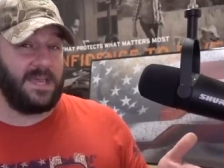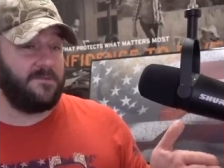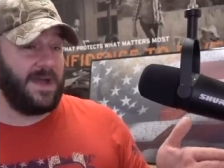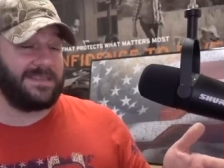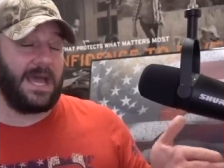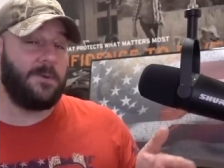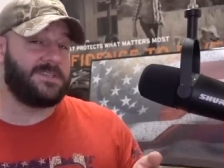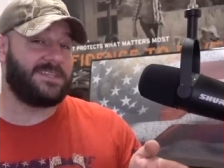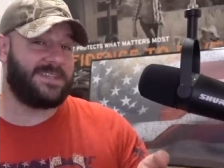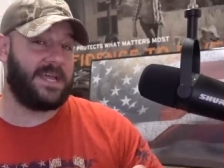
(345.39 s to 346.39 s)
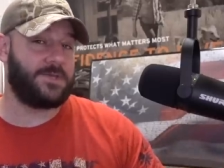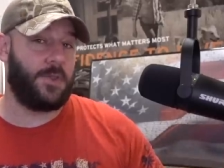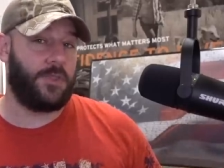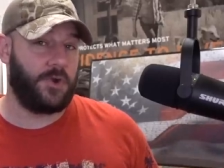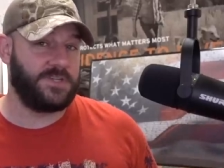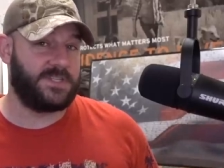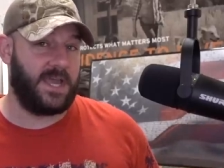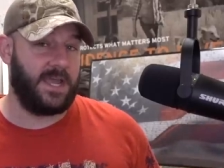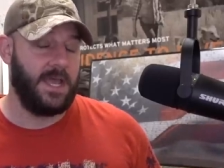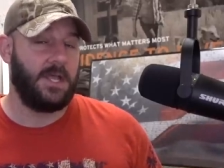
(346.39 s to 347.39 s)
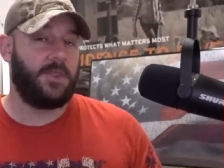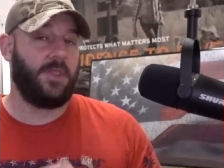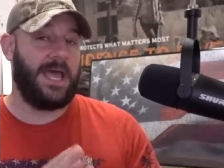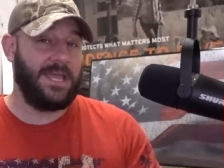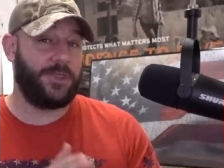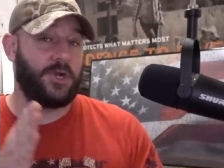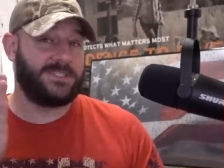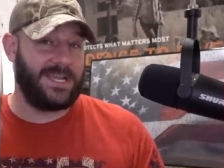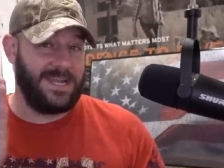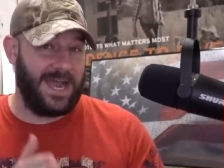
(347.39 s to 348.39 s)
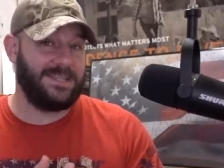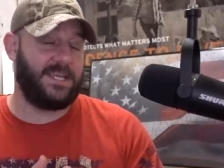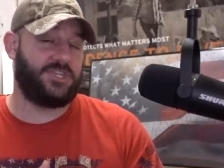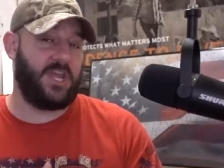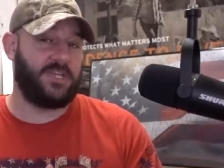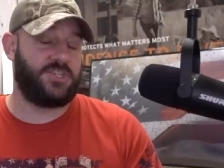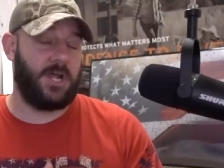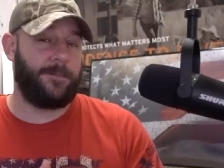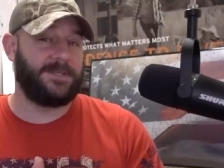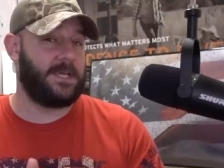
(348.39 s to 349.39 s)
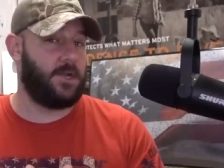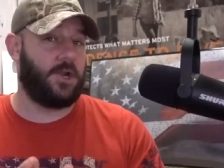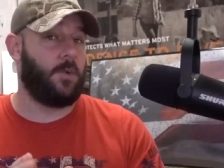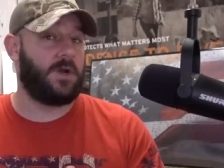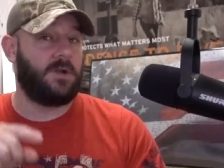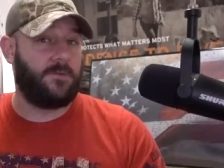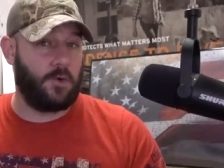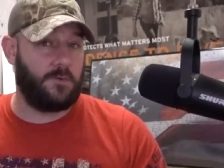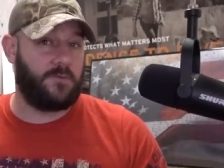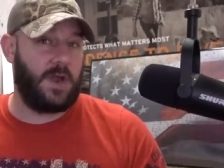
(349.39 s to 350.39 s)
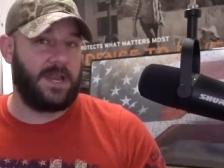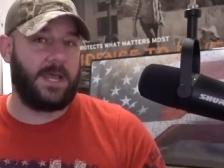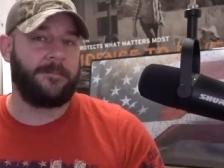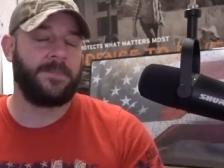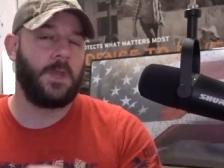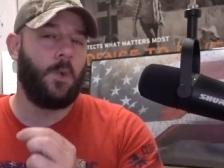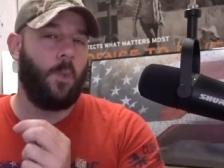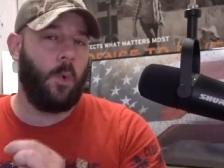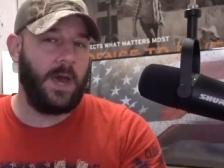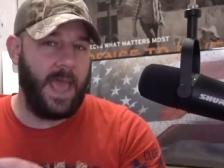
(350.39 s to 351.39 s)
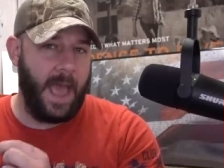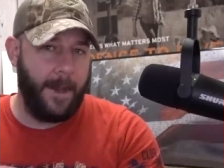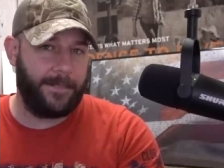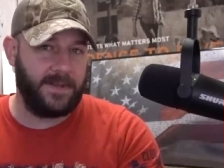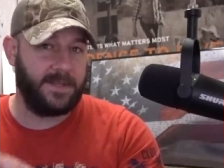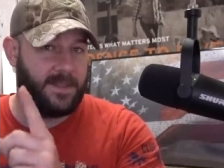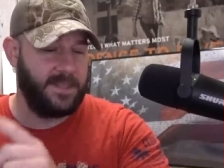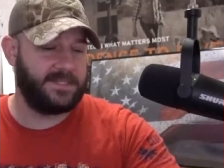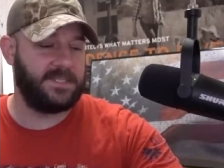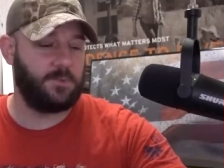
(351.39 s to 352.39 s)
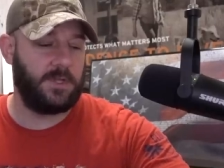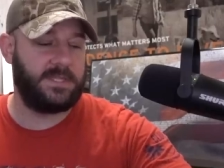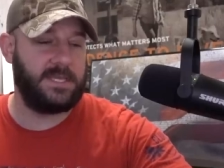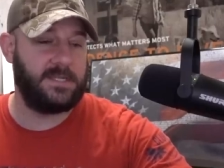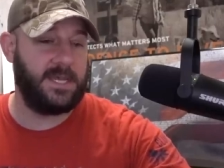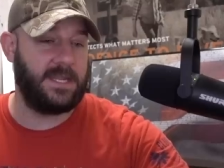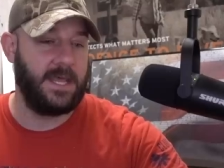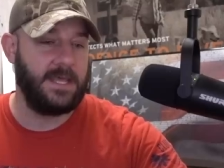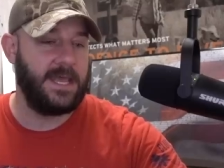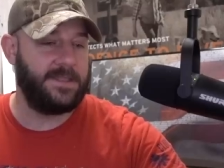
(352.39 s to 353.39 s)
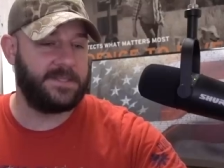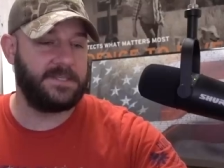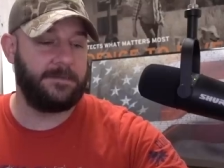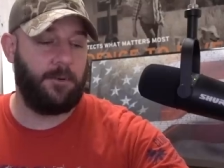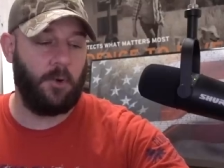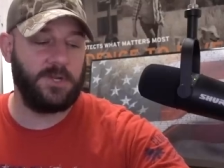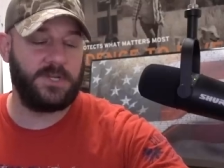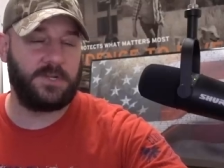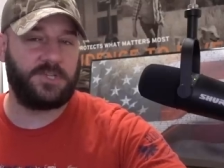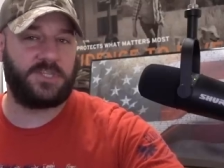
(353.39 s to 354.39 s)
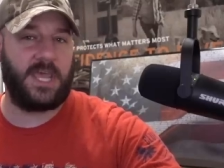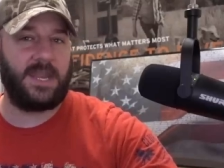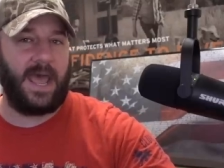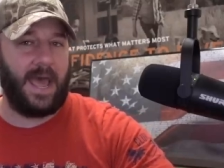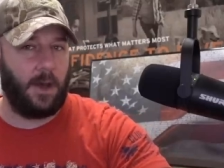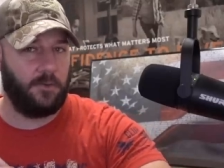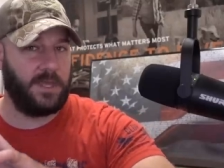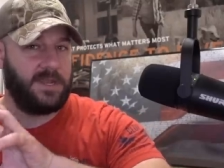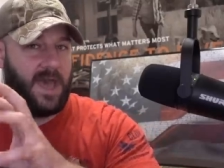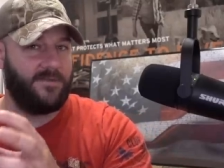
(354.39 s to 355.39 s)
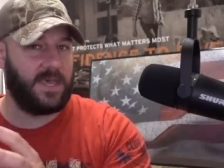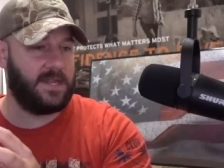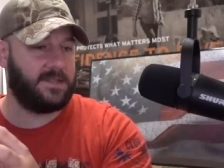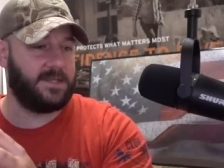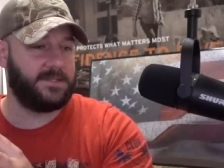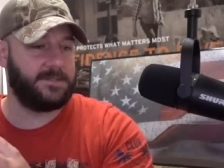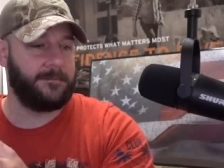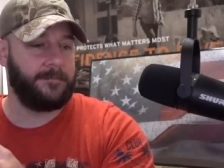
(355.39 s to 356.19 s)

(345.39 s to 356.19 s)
In fact, that was the stance on Thursday. Late Thursday night, they changed it up and said, no, no, we're going to vote on Friday. What happened? This is what they did. And this is important to understand how they navigated this.